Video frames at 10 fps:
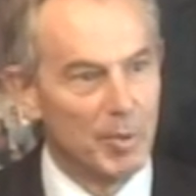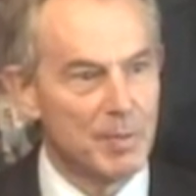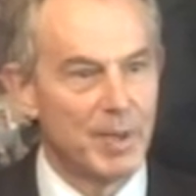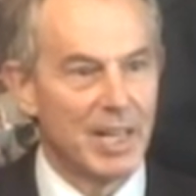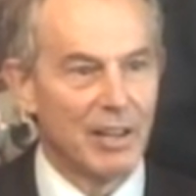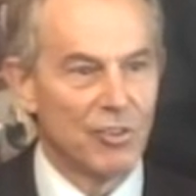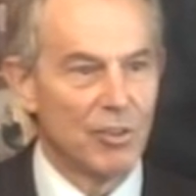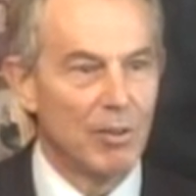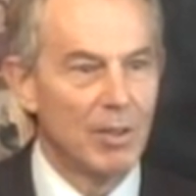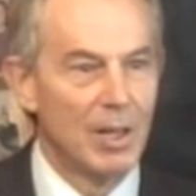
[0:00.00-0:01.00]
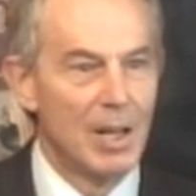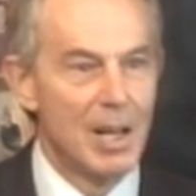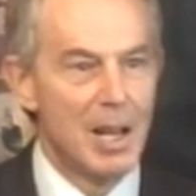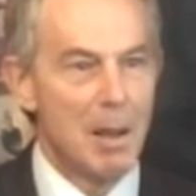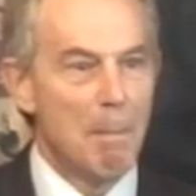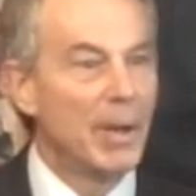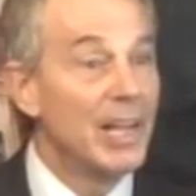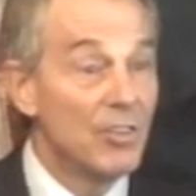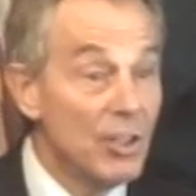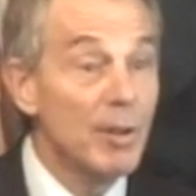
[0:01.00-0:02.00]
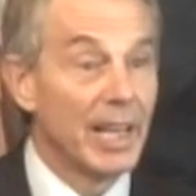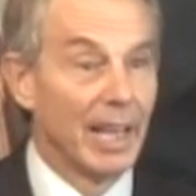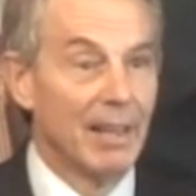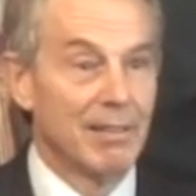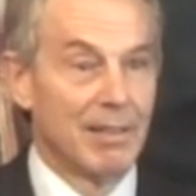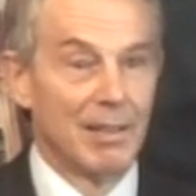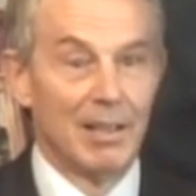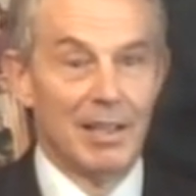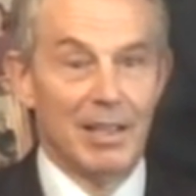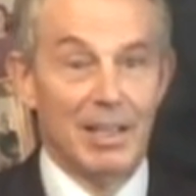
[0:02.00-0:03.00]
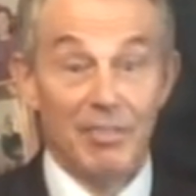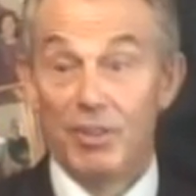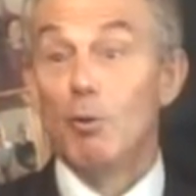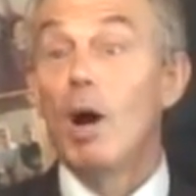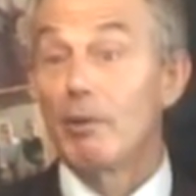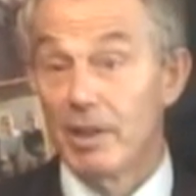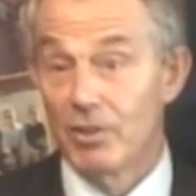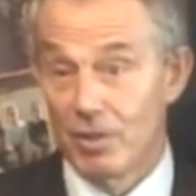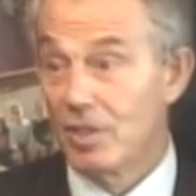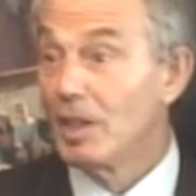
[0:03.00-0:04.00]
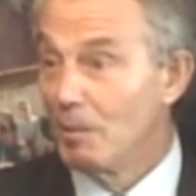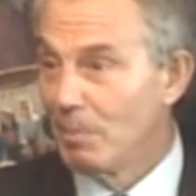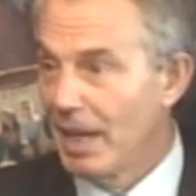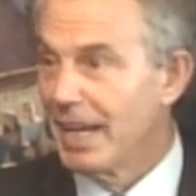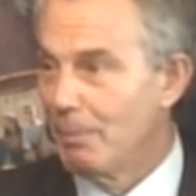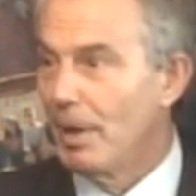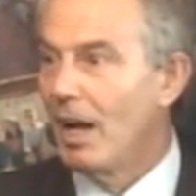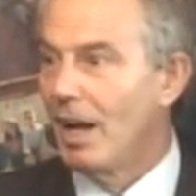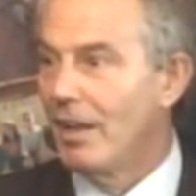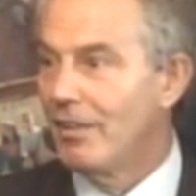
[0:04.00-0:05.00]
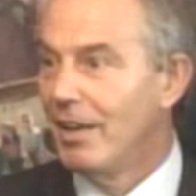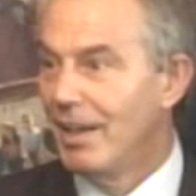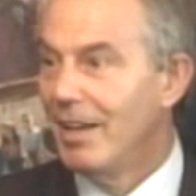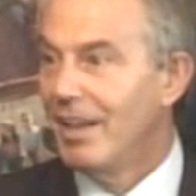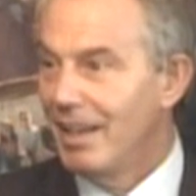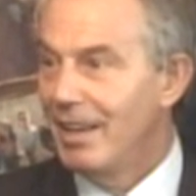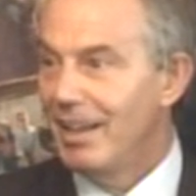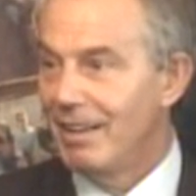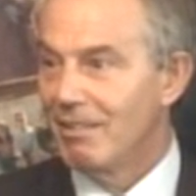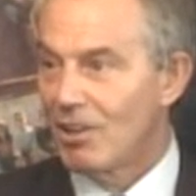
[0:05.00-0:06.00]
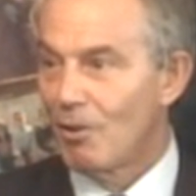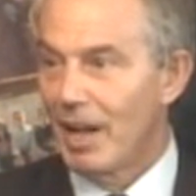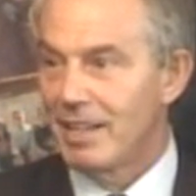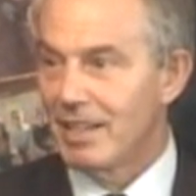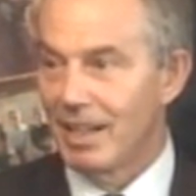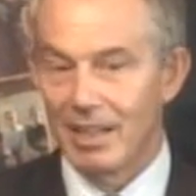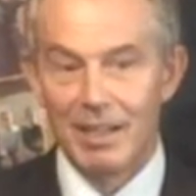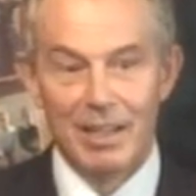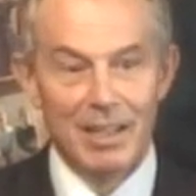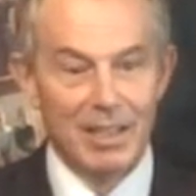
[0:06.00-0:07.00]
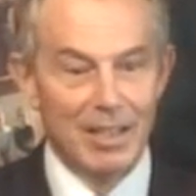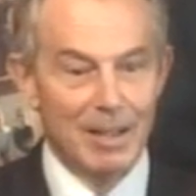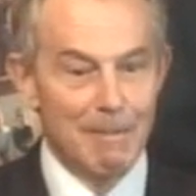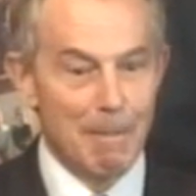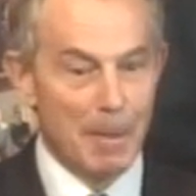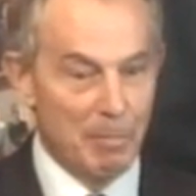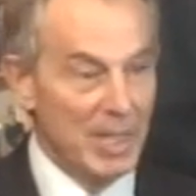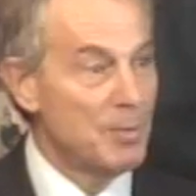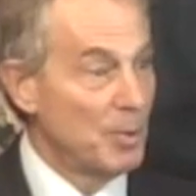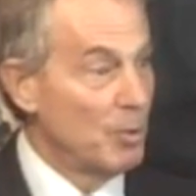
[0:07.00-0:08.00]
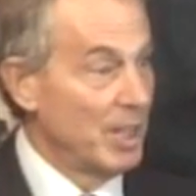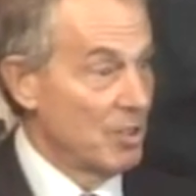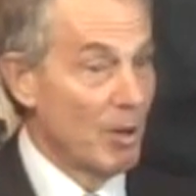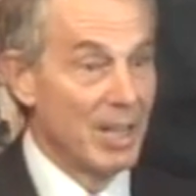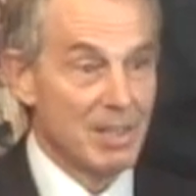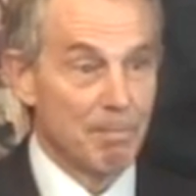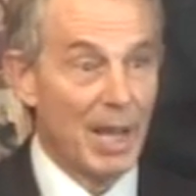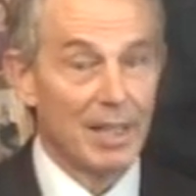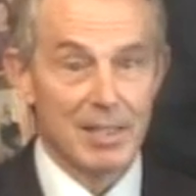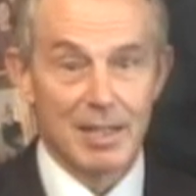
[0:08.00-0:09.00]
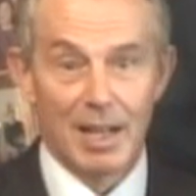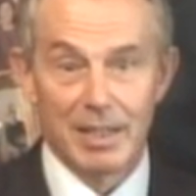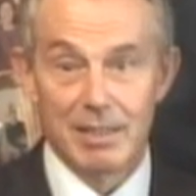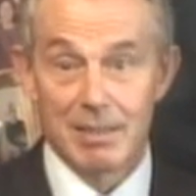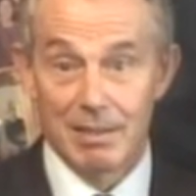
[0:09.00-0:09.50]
potential, but in doing it, if you are interested in playing a part in creating peace between Israelis and Palestinians,